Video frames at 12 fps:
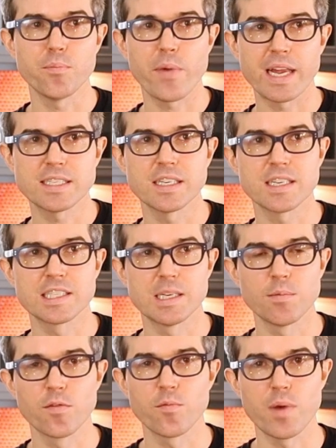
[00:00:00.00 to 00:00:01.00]
be basing
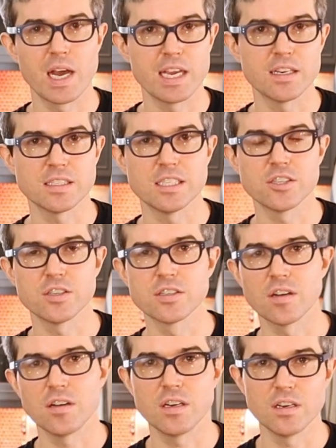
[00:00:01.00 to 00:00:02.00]
some of my
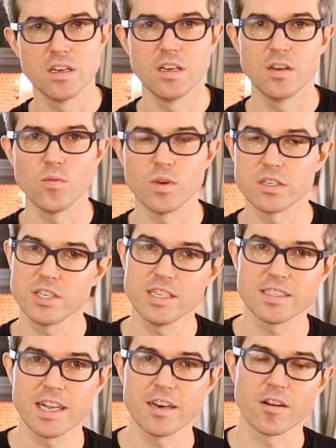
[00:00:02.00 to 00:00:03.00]
decisions on what
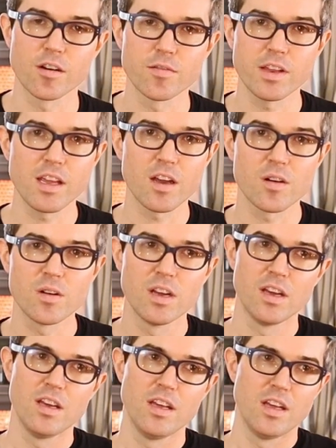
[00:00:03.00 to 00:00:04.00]
she said in her video.
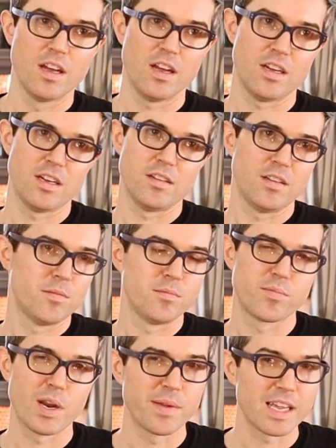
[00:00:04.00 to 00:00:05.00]

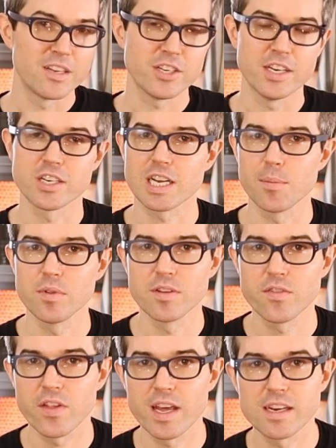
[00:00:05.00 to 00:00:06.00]
I'm probably gonna change a
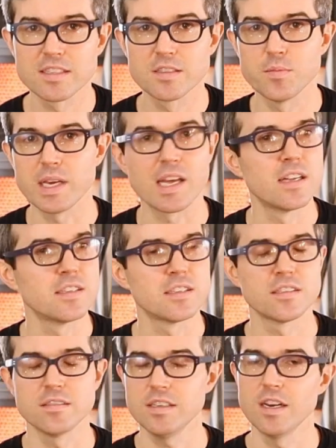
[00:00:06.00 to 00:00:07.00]
couple of things
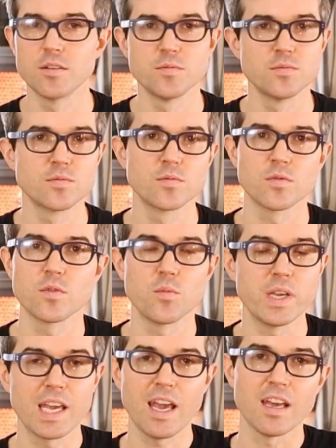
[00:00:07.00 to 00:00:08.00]
because, you know,
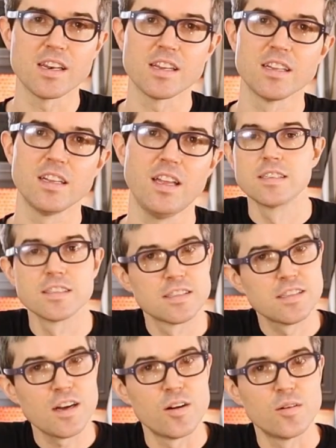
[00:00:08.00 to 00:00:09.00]
we can.
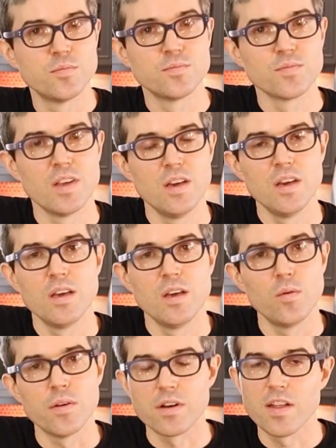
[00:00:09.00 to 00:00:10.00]
So,
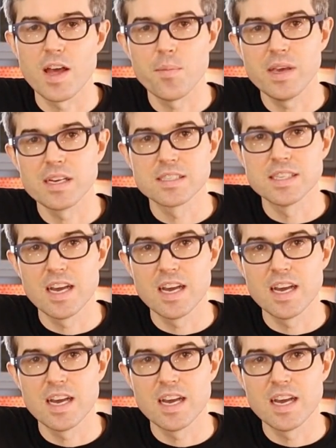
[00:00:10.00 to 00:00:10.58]
with all that being